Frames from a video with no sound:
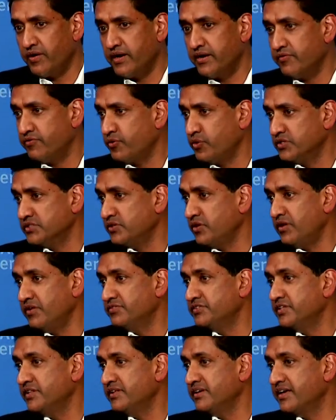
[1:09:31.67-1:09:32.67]
And of course, all
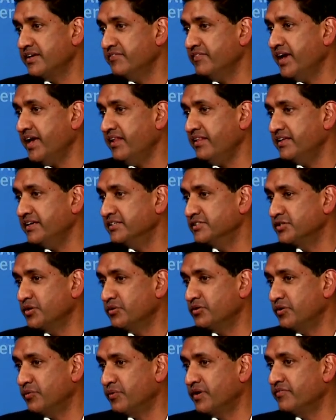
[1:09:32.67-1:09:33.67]
of Silicon Valley is
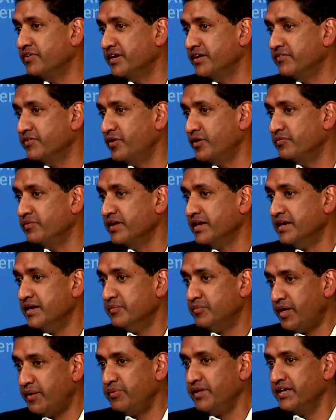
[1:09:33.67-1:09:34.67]
so derivative of
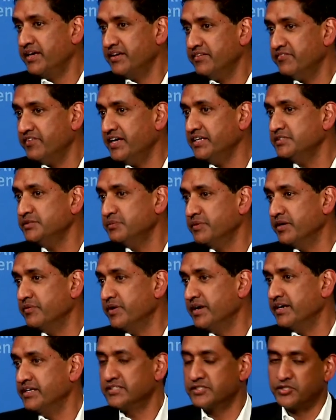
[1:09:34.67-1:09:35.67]
public investment,
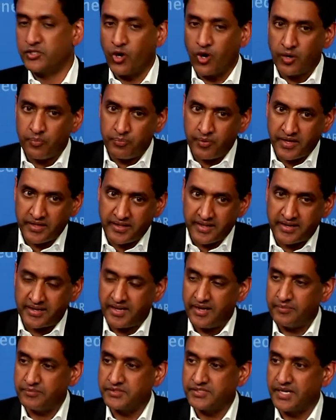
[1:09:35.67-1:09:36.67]
right? It's DARPA that
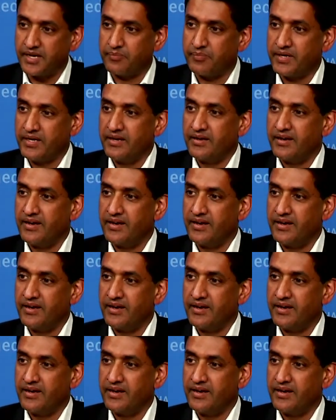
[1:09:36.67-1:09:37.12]
comes up